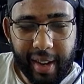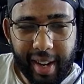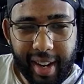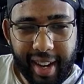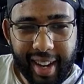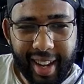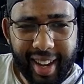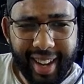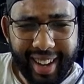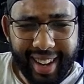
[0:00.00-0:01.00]

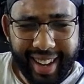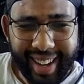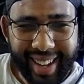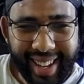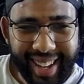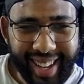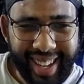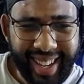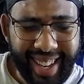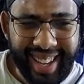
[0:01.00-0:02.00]

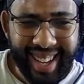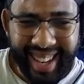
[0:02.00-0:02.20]
No words are spoken by the person on screen.